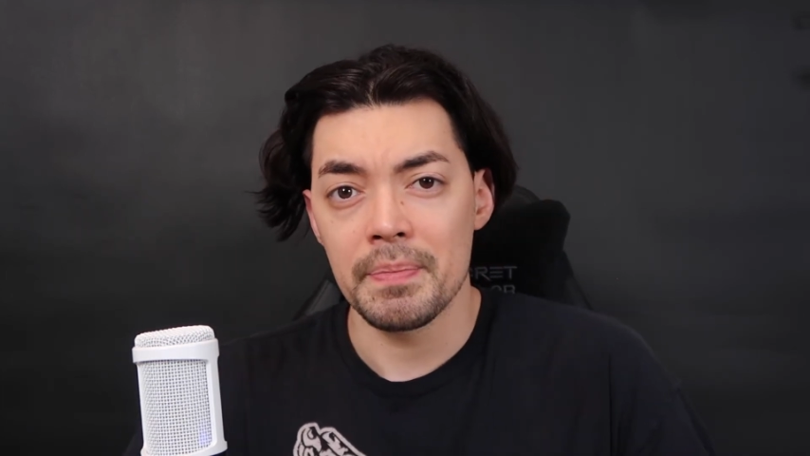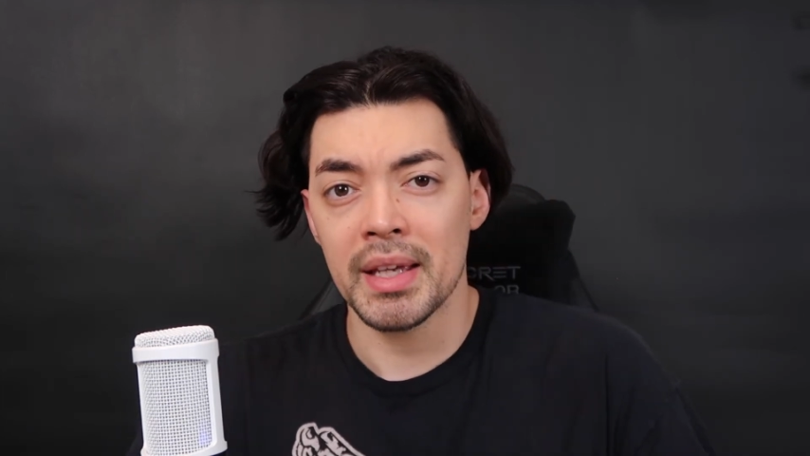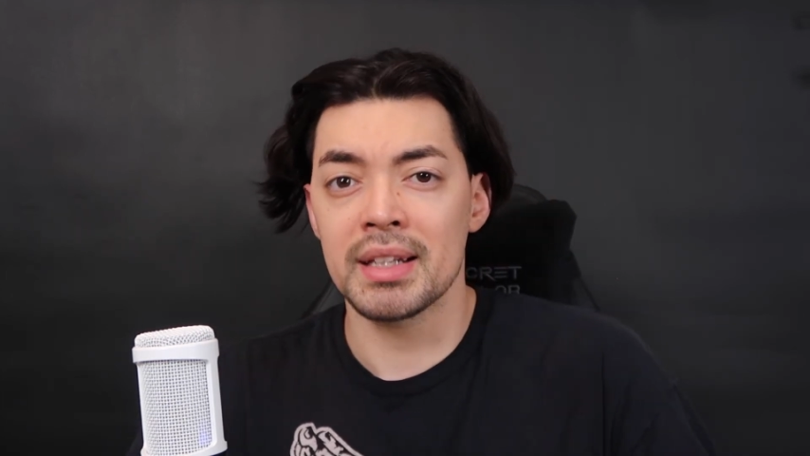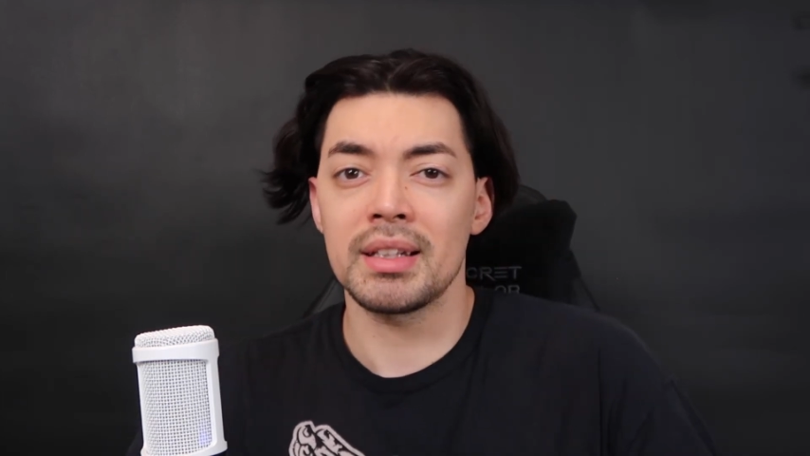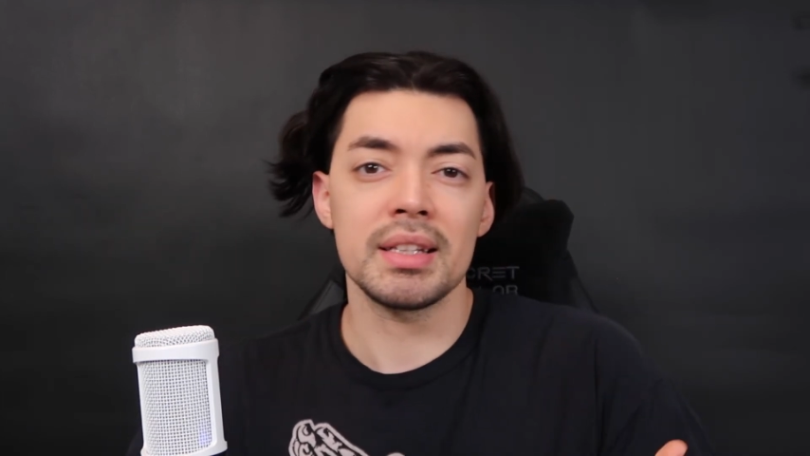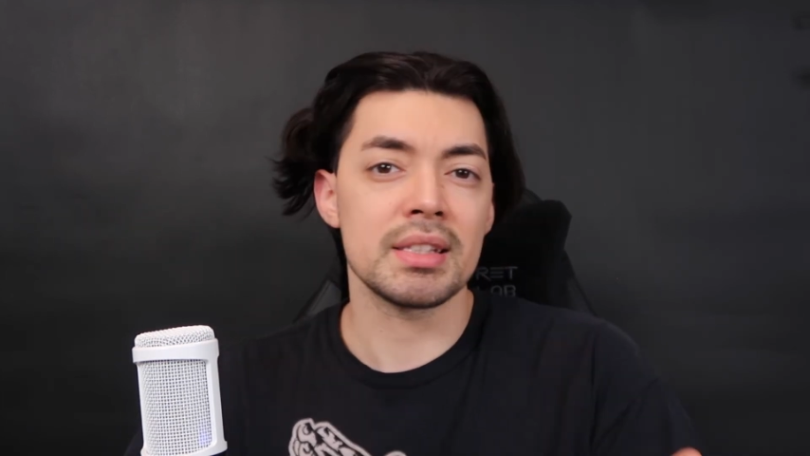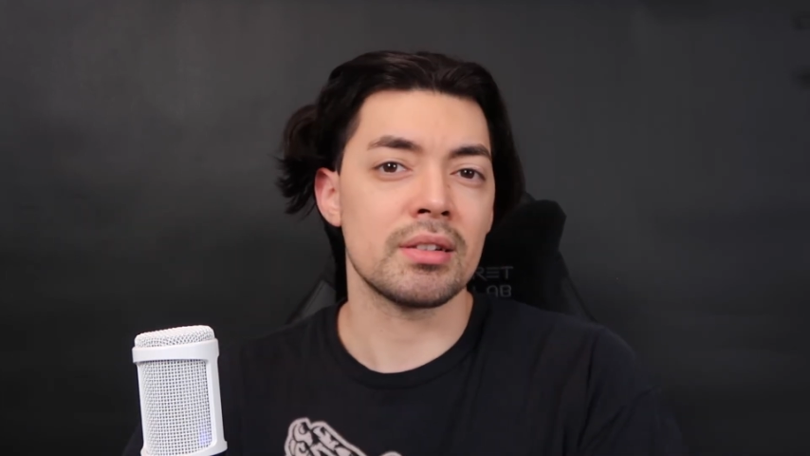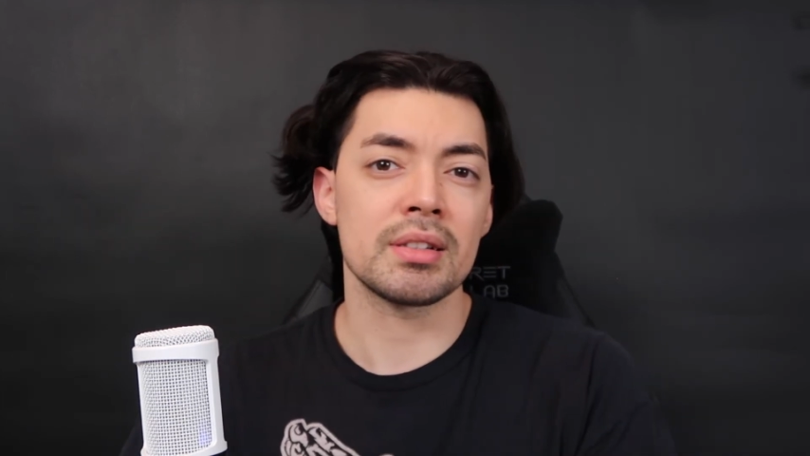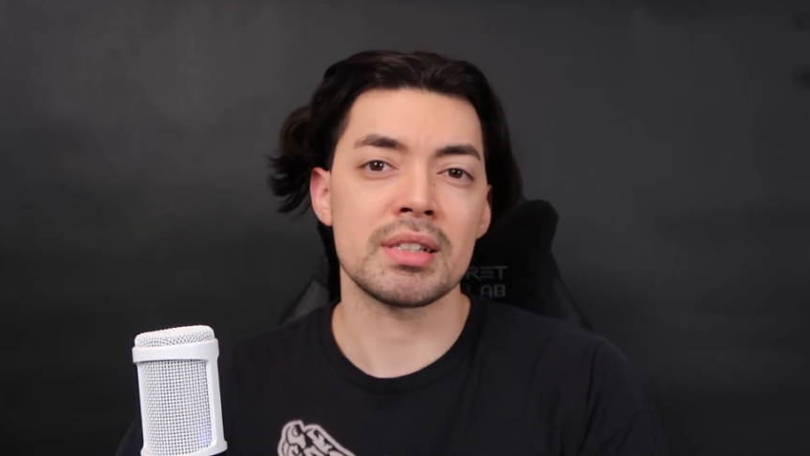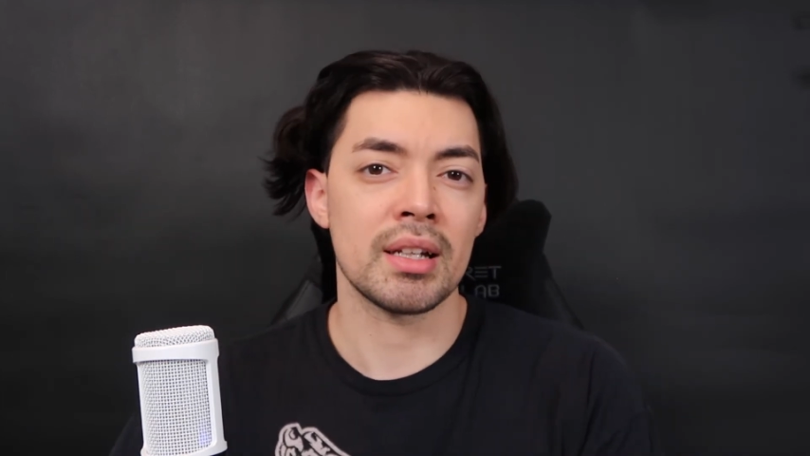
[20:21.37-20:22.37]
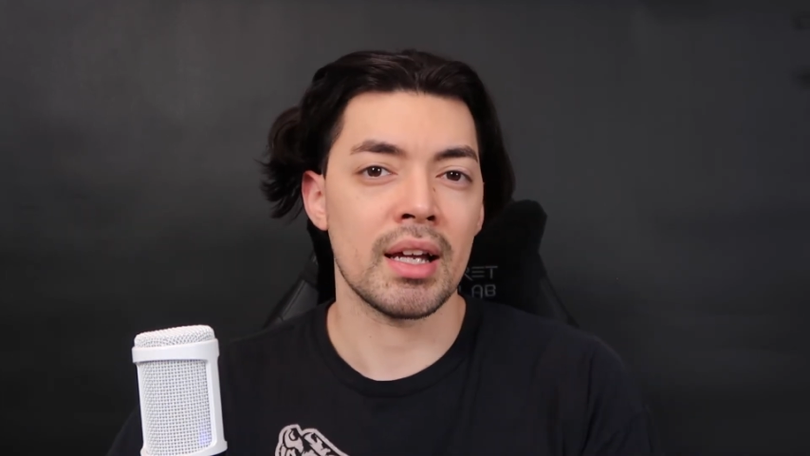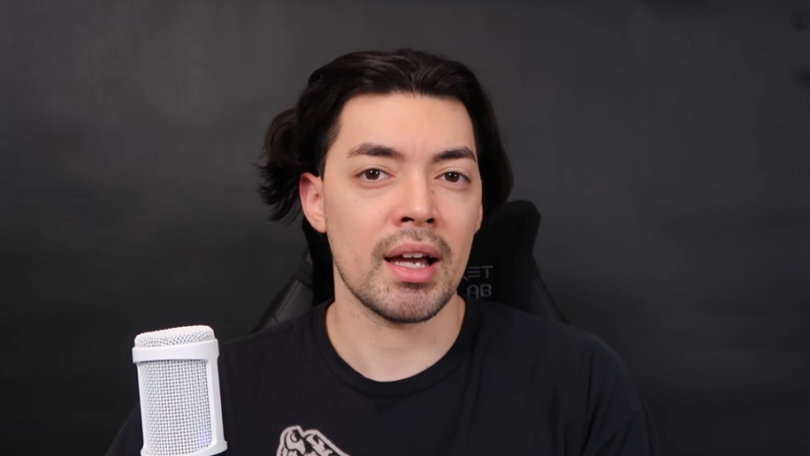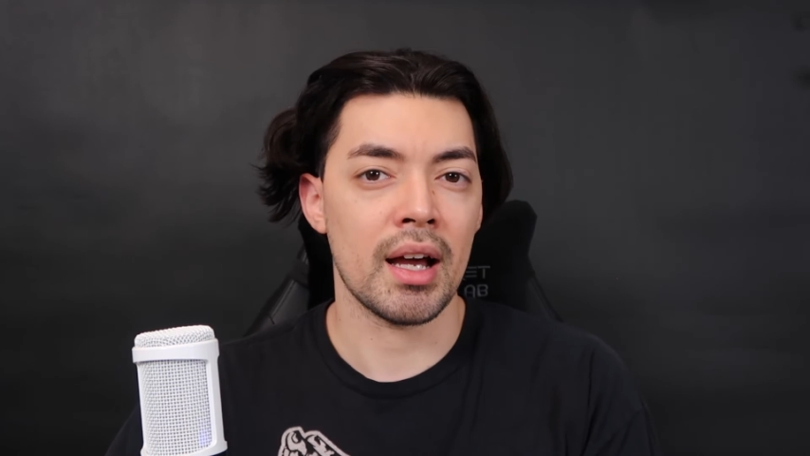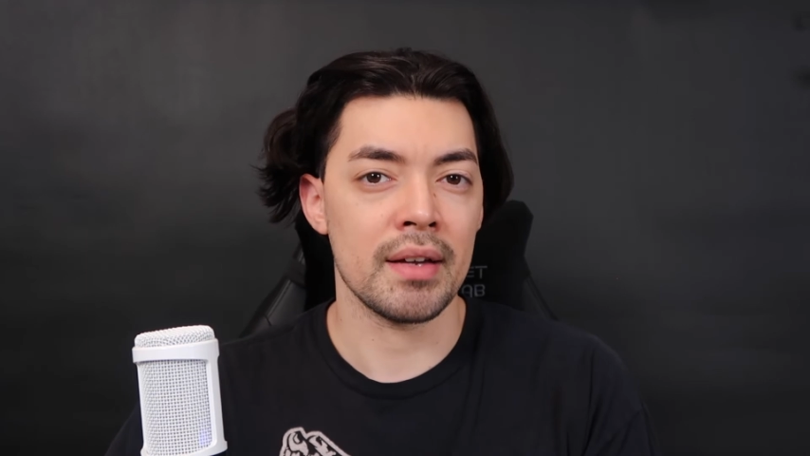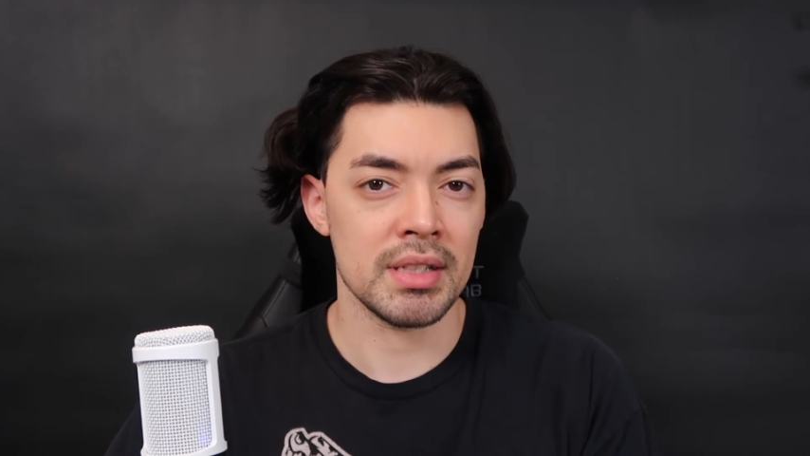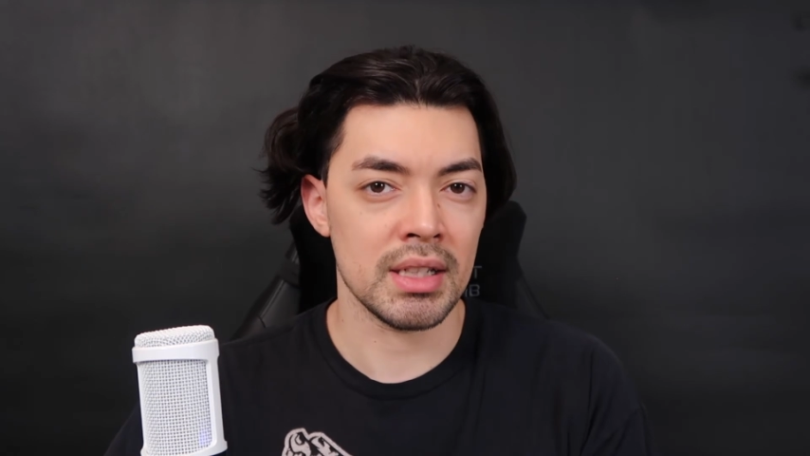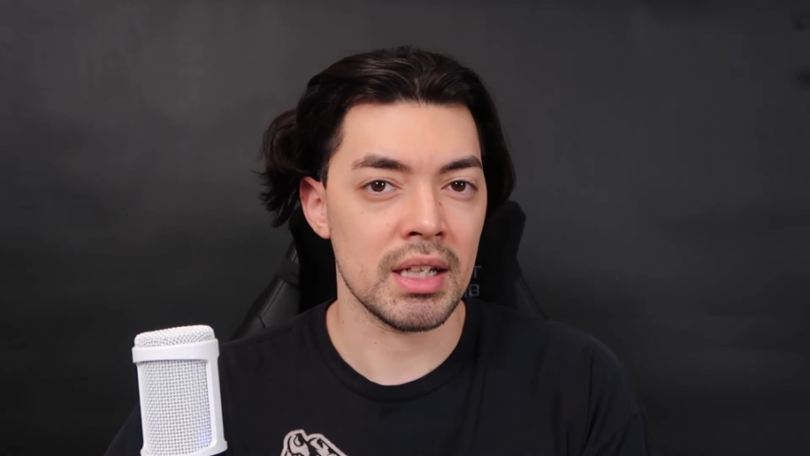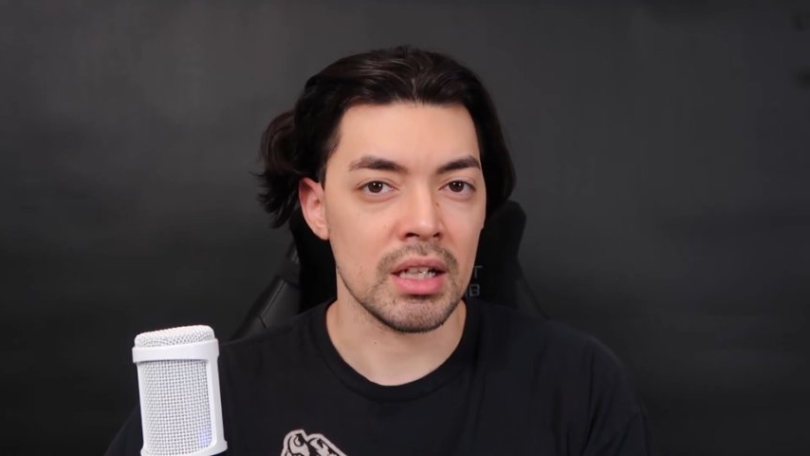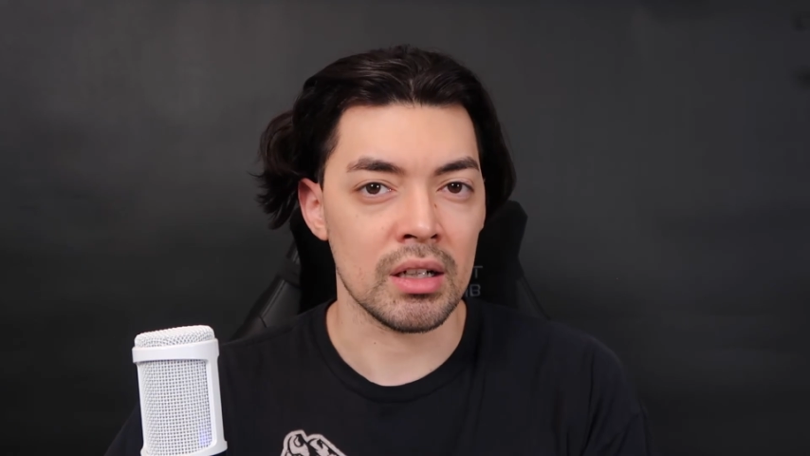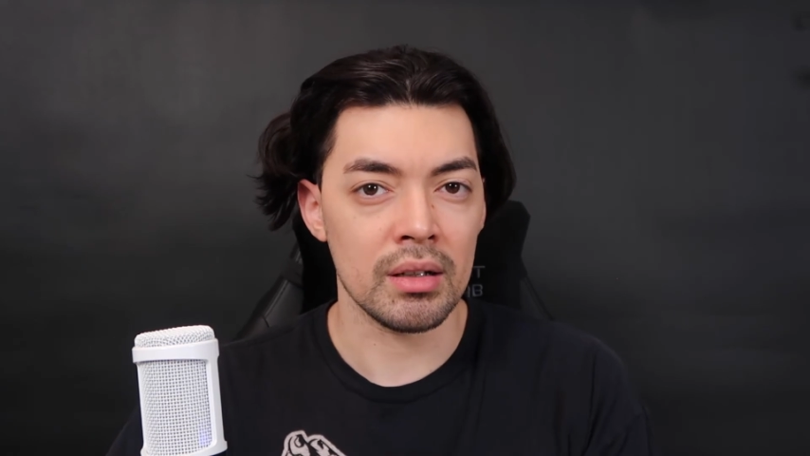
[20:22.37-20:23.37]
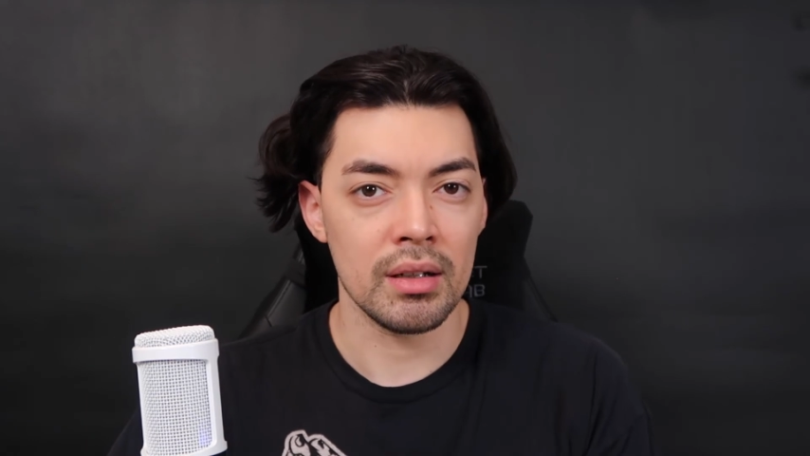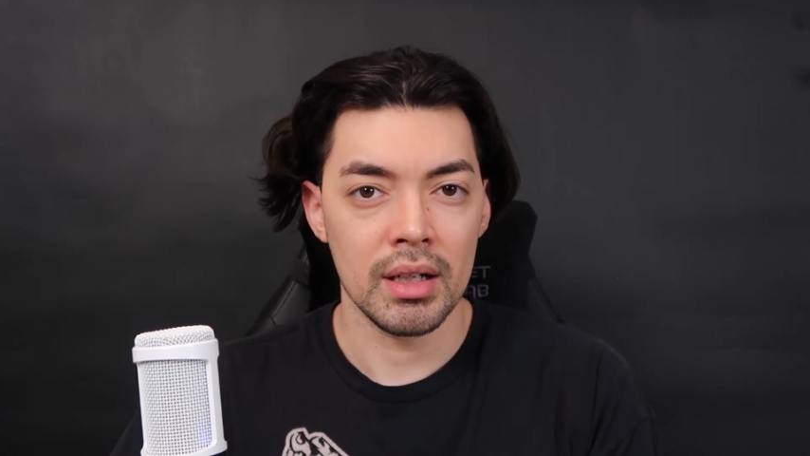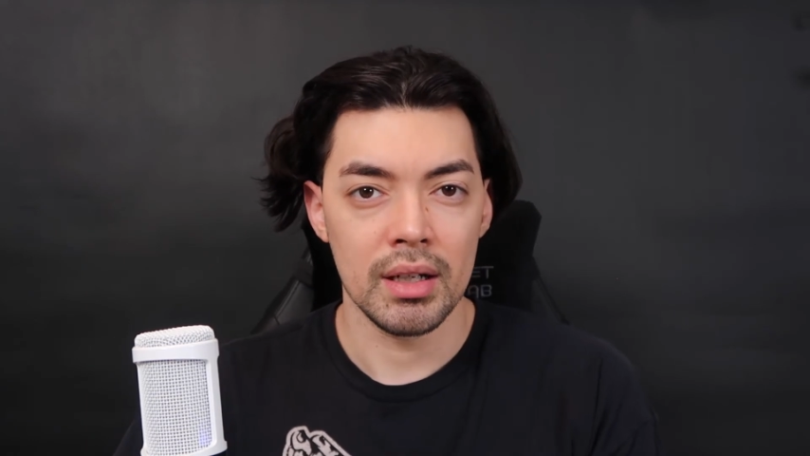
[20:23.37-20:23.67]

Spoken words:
And a lot of these looks that I've seen here,